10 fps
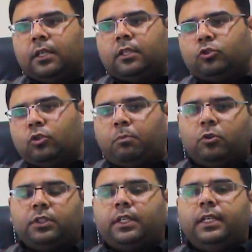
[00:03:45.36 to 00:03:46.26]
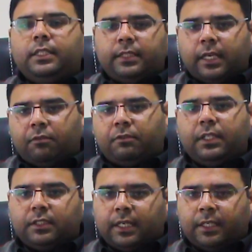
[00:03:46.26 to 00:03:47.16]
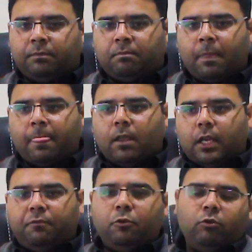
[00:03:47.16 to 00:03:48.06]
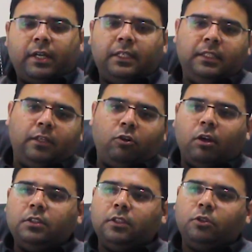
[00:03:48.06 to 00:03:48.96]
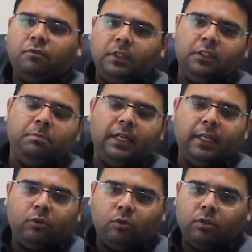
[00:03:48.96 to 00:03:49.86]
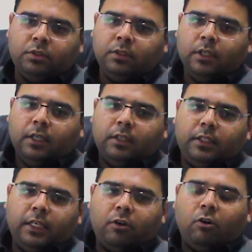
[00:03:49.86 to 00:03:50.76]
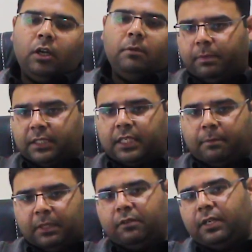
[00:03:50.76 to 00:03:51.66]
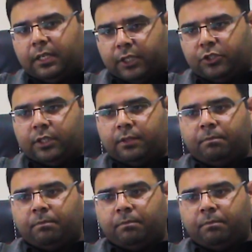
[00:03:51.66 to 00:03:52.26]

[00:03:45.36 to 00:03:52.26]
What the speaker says: supposedly safe design. If you look at the clauses of these building codes, they are all prescriptive in nature.